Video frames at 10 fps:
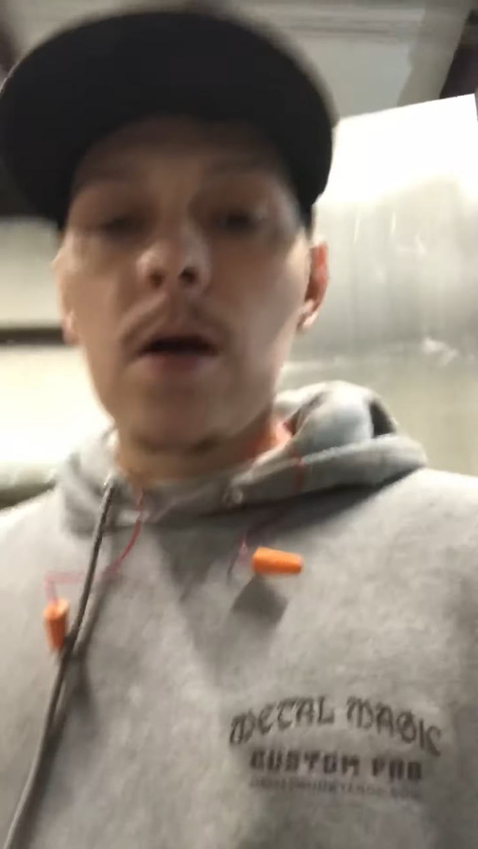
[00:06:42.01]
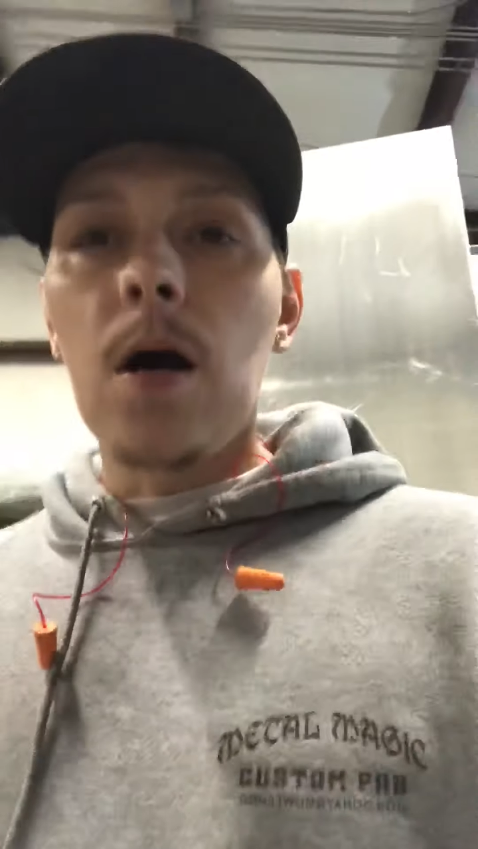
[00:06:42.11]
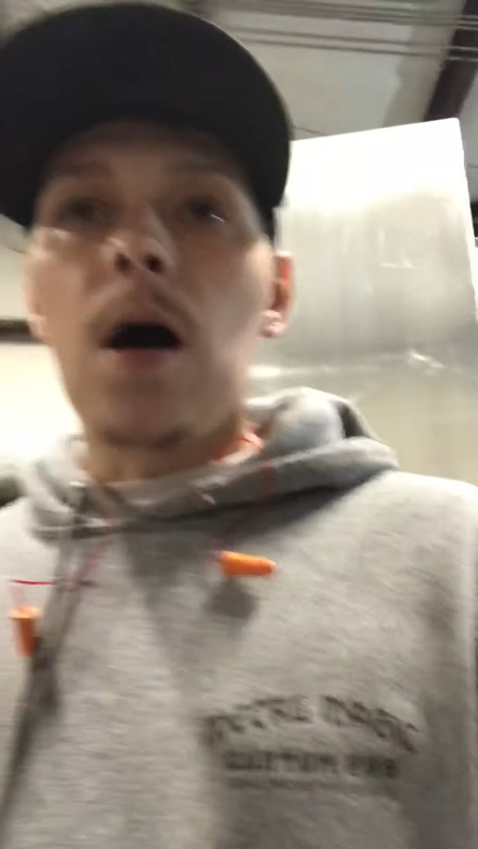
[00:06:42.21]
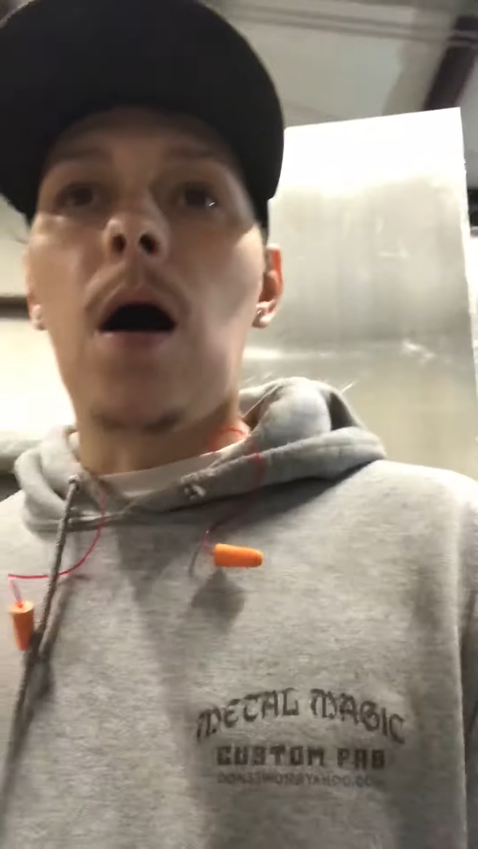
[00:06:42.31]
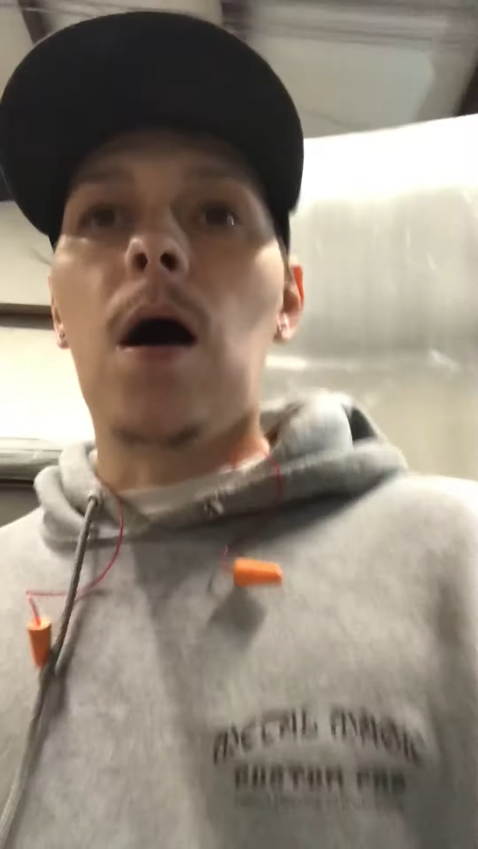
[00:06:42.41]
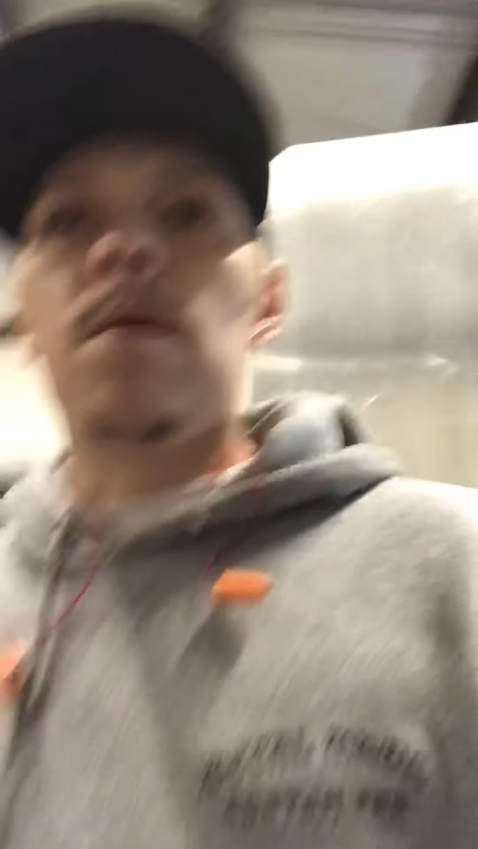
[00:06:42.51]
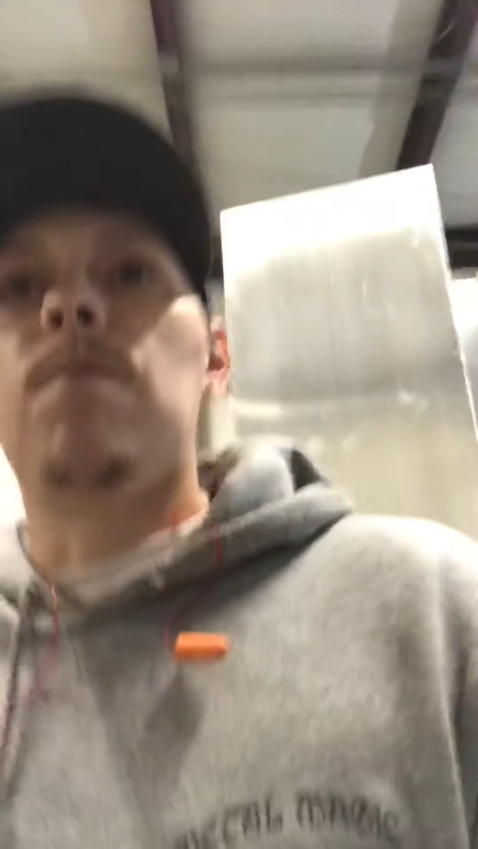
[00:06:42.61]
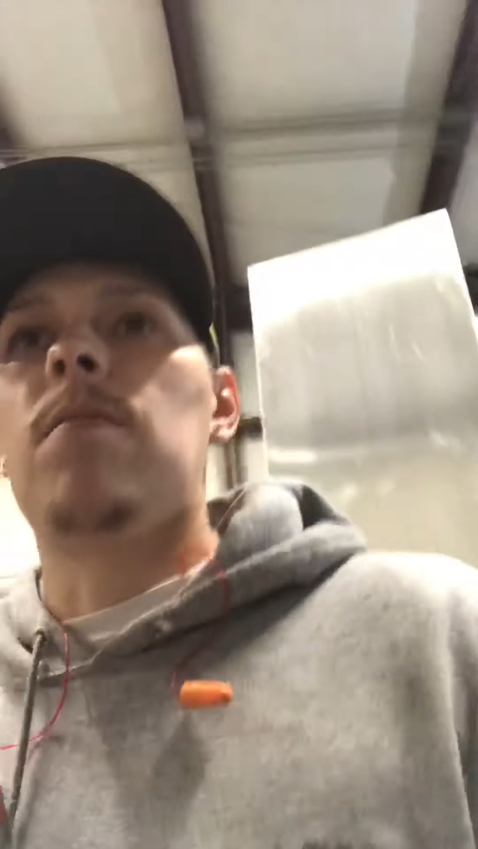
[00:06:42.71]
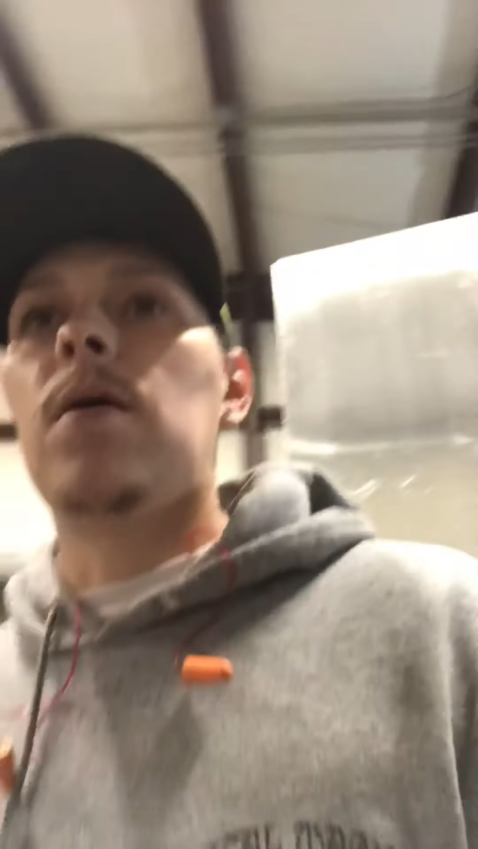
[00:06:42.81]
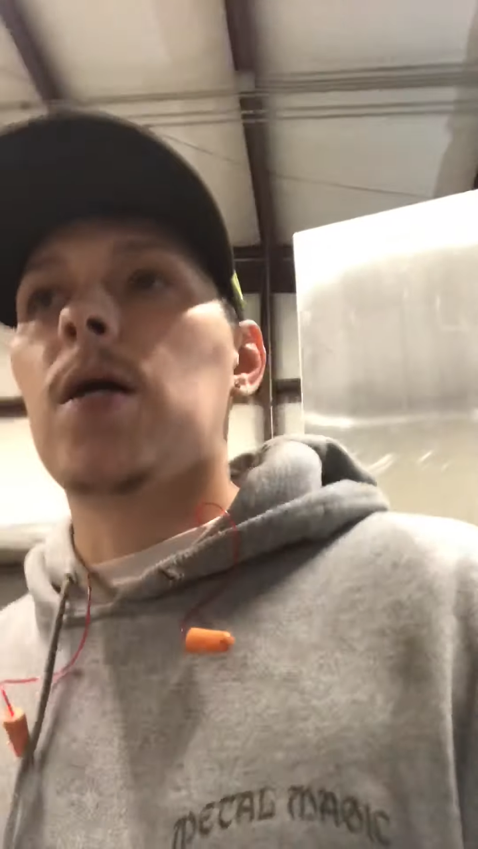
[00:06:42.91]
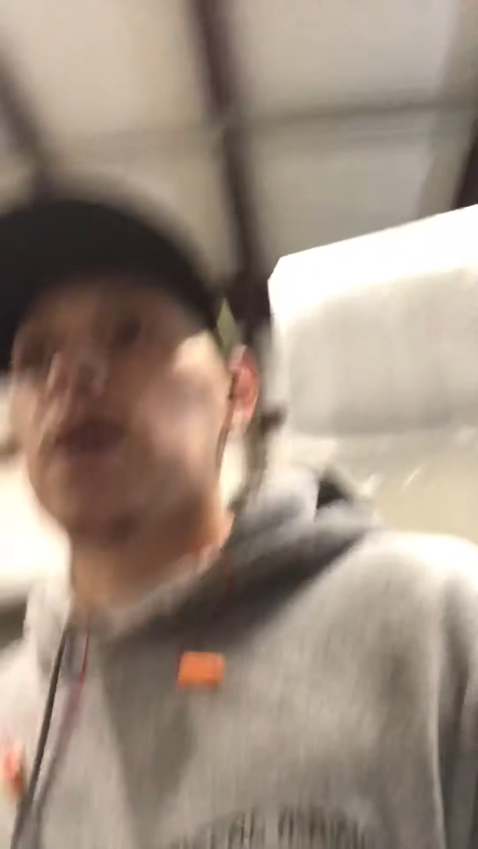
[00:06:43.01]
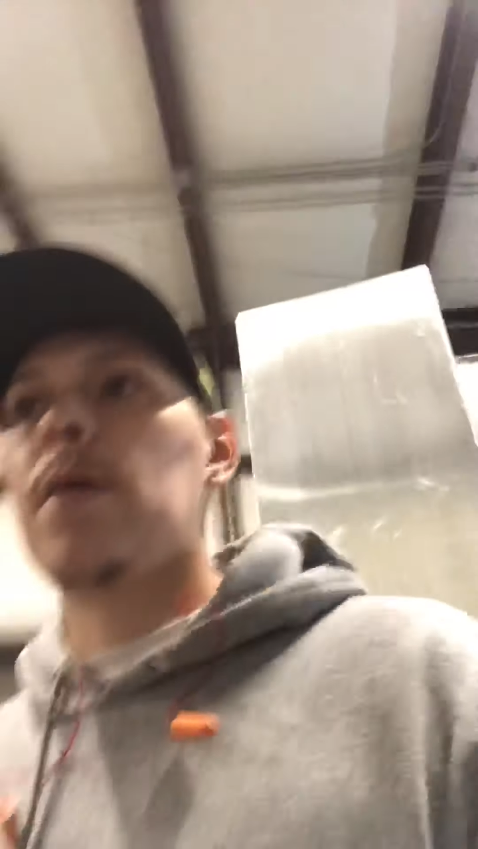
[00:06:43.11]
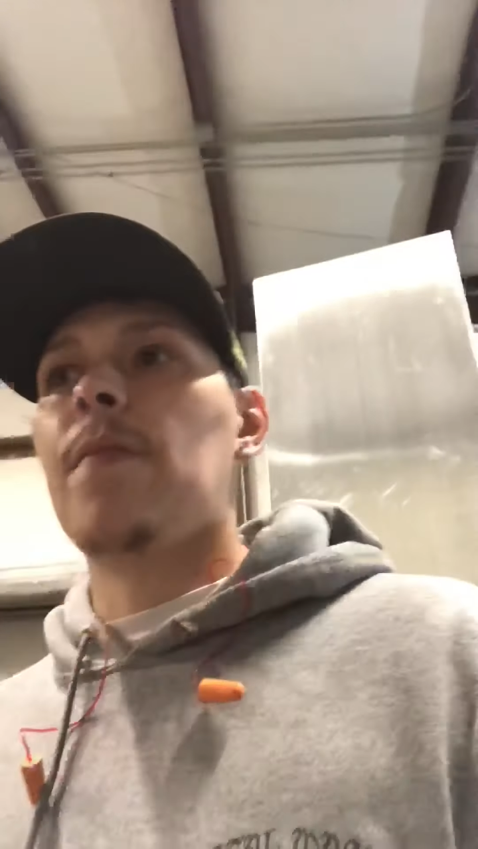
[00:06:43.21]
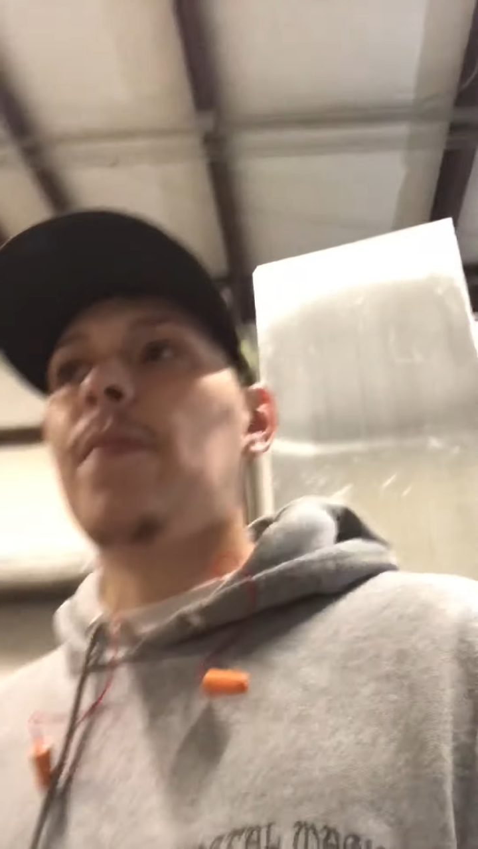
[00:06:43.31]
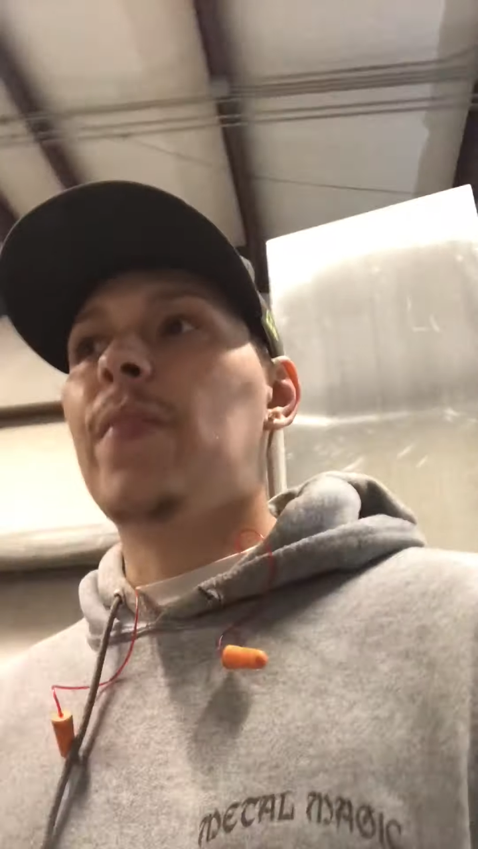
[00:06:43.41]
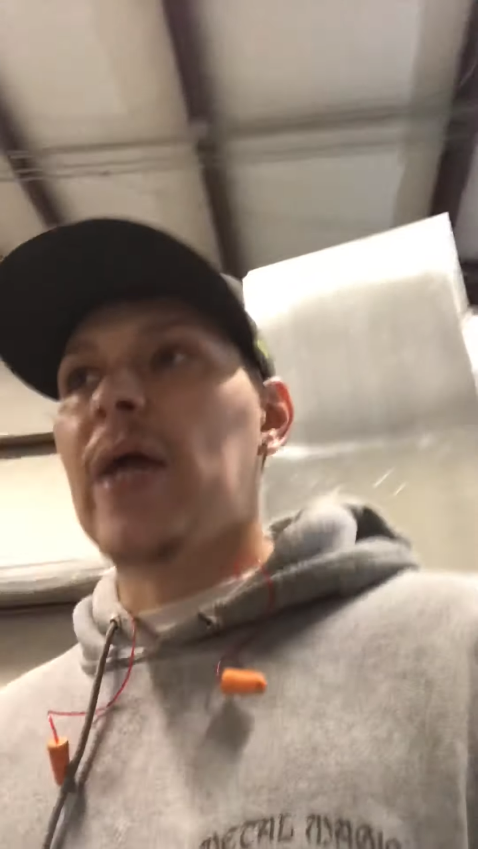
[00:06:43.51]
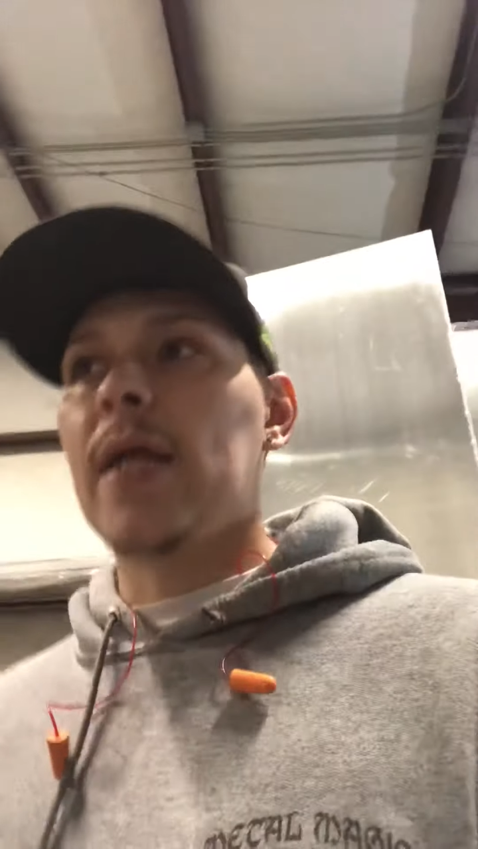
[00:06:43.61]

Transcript: That